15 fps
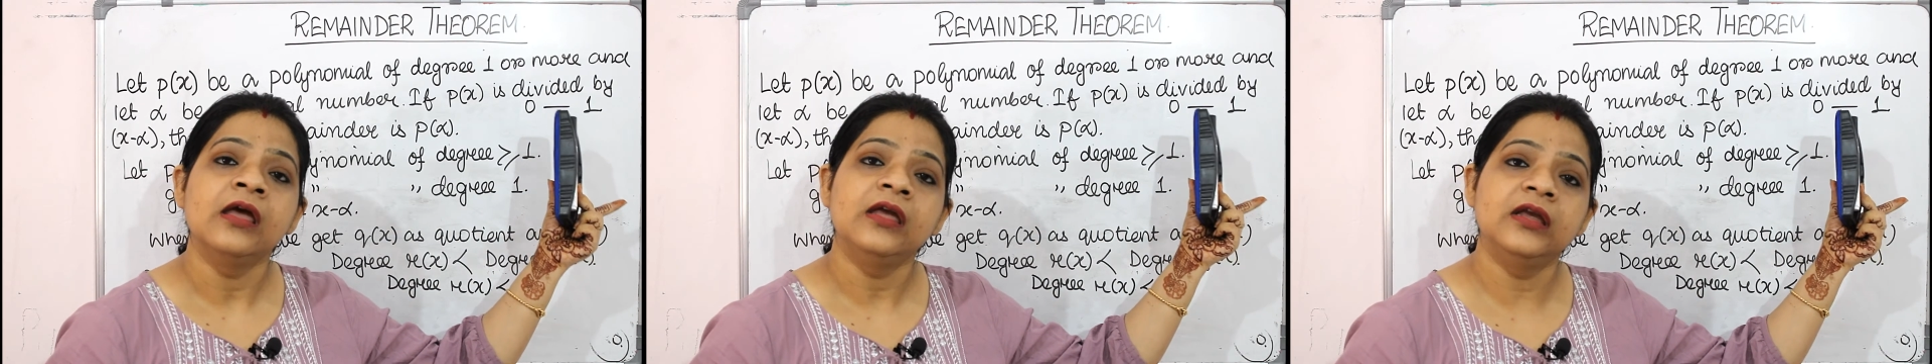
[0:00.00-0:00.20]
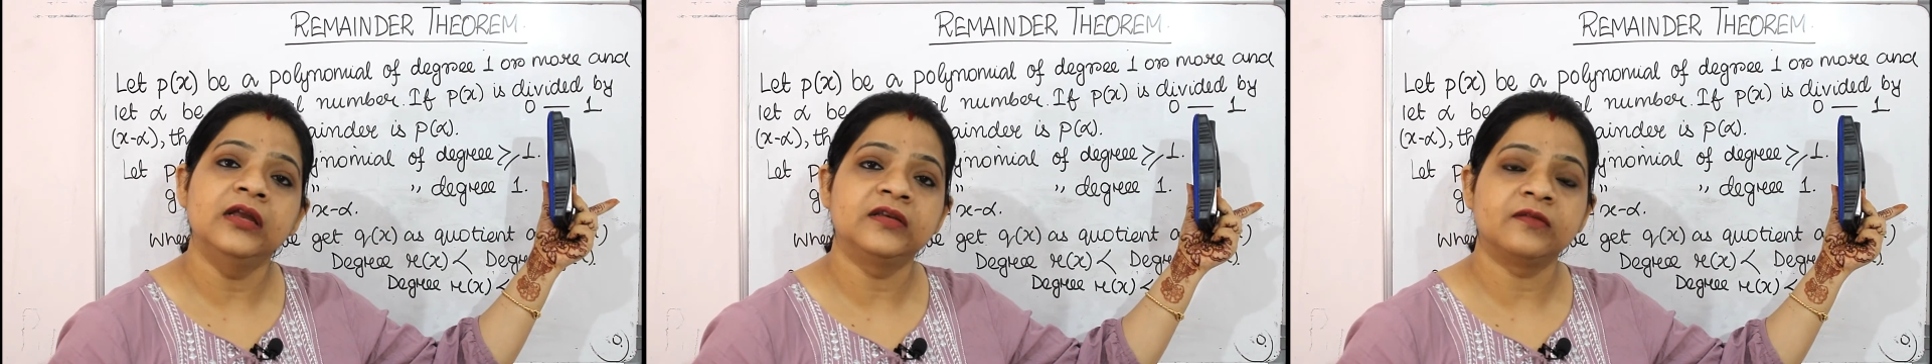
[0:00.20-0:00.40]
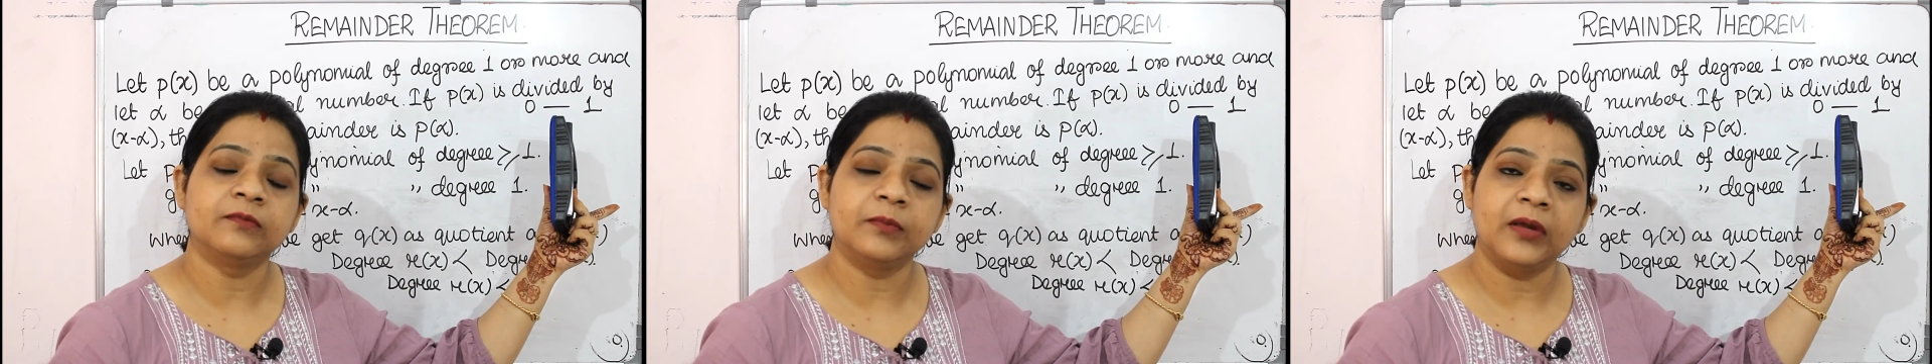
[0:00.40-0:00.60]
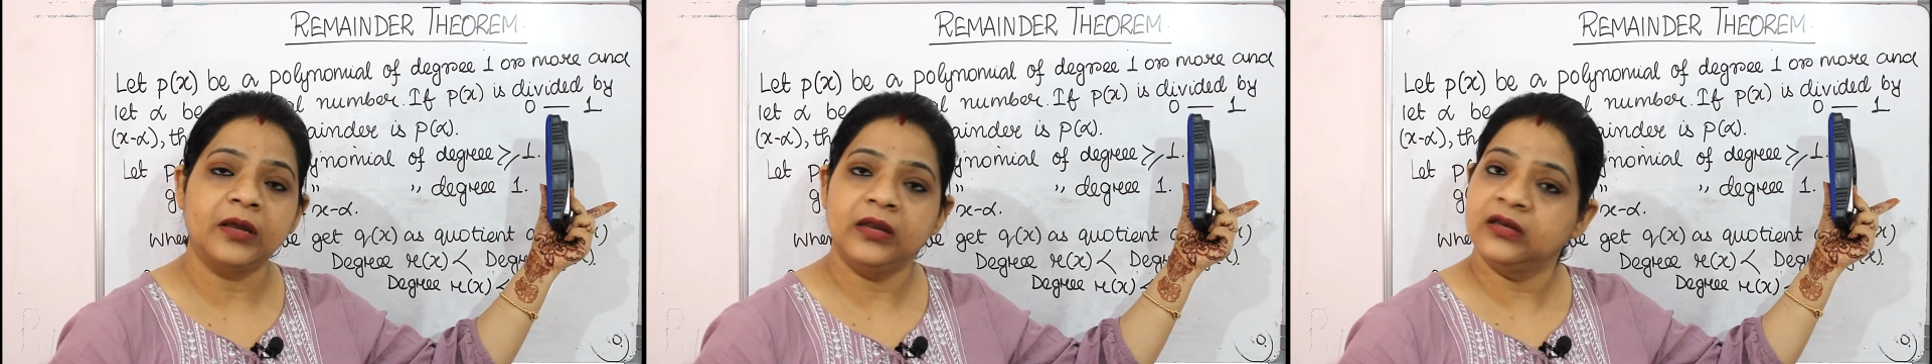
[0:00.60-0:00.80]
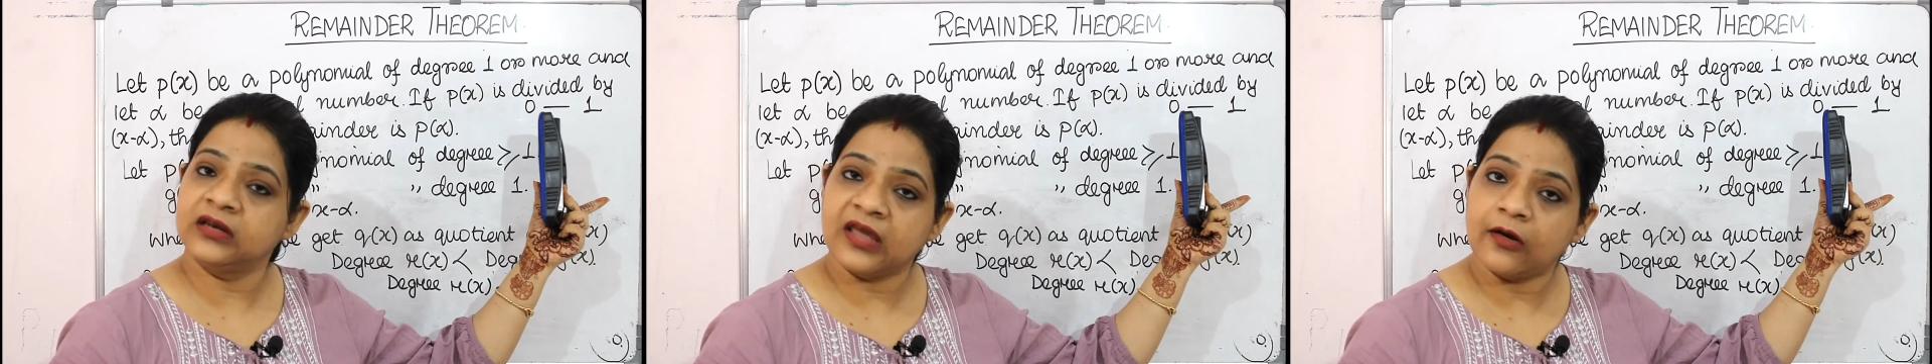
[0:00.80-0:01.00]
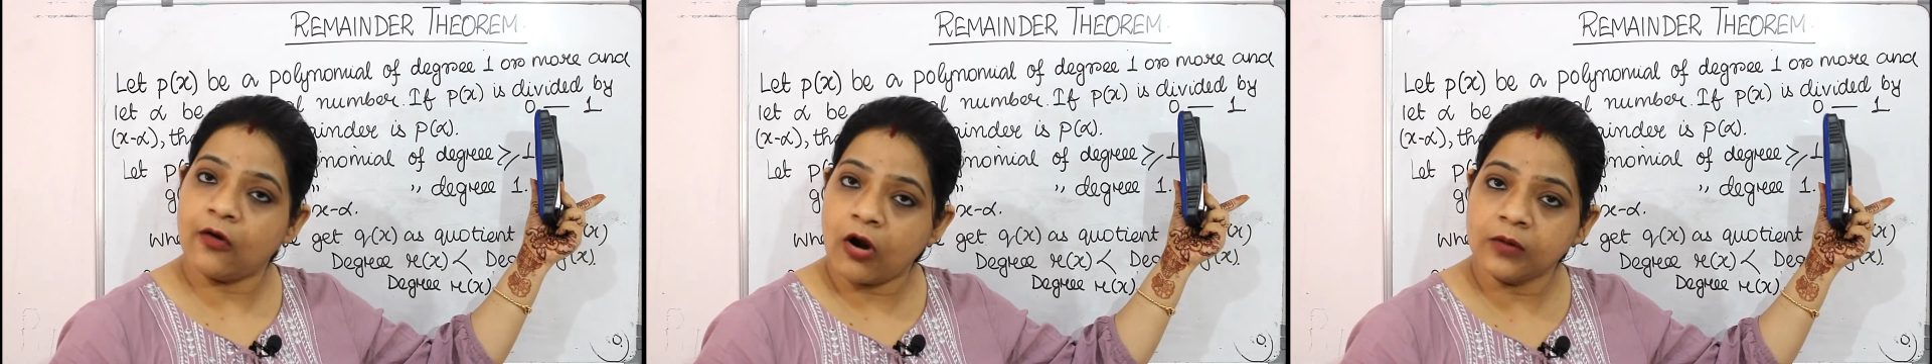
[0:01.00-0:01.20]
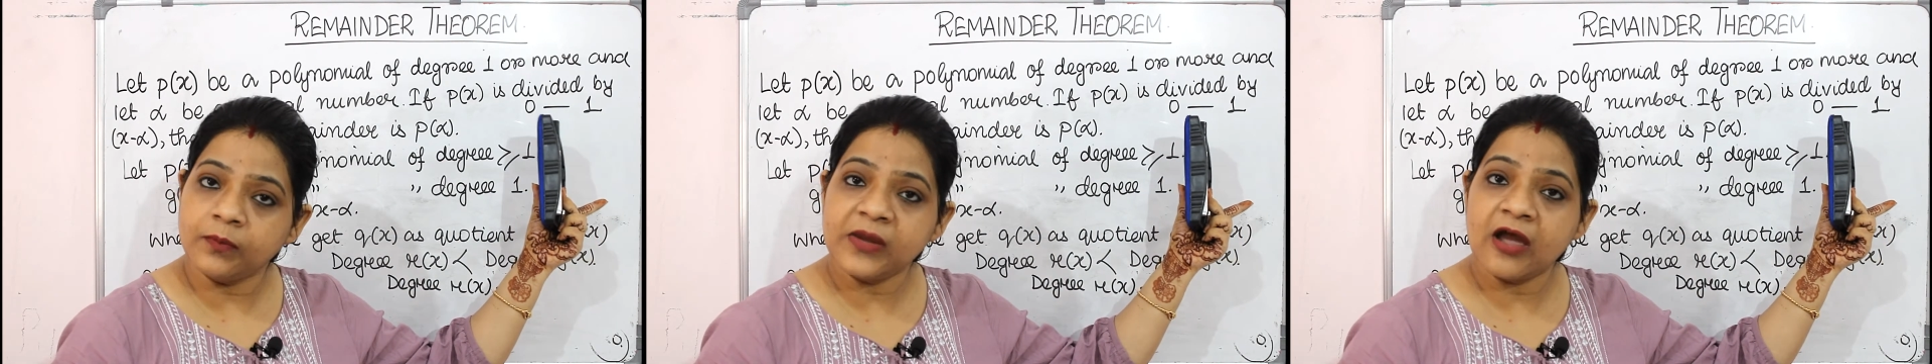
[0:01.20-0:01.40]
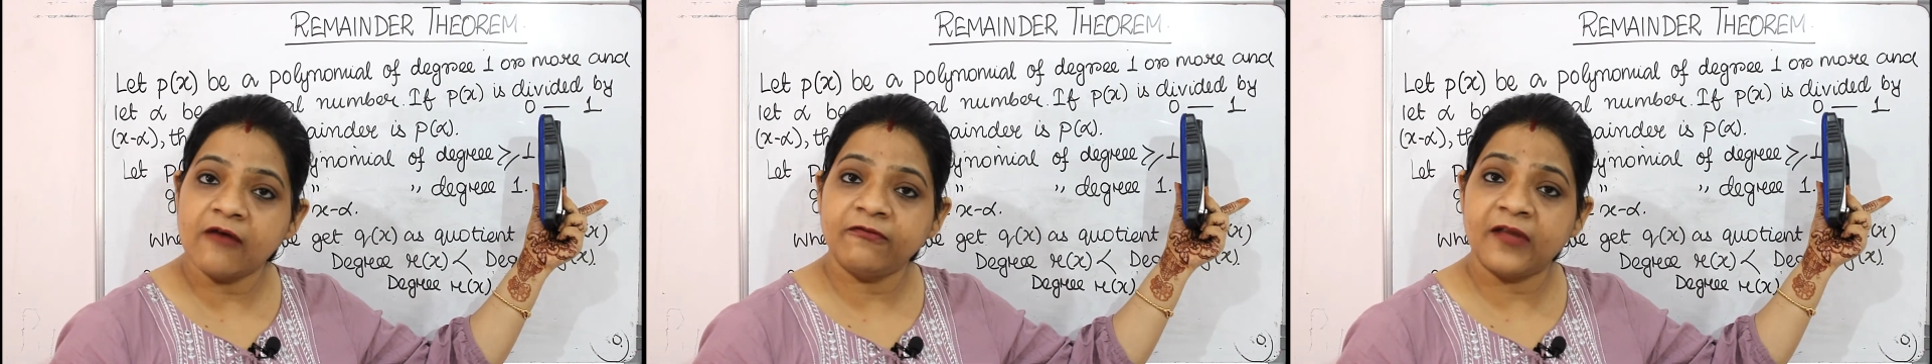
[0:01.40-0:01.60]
it cannot be a